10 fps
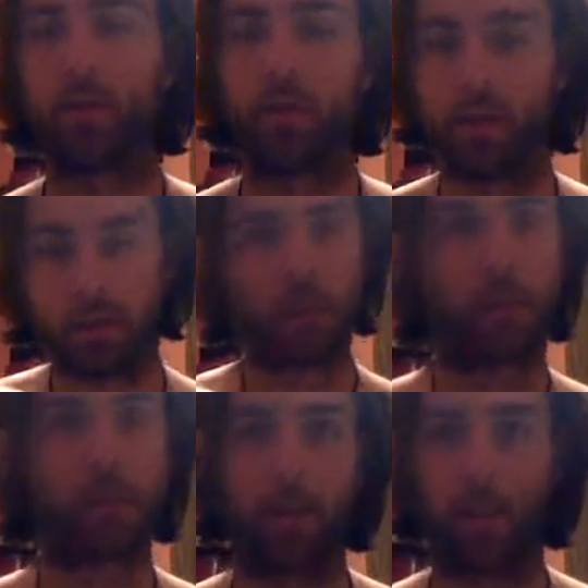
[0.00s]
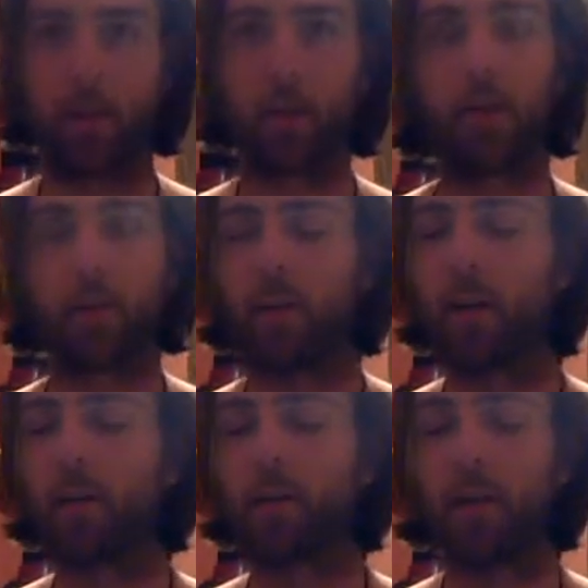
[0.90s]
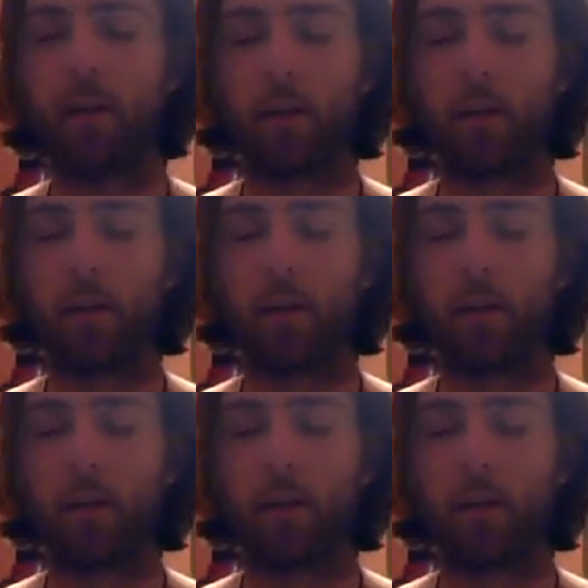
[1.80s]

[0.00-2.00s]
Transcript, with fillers: which is slamming it on the ground,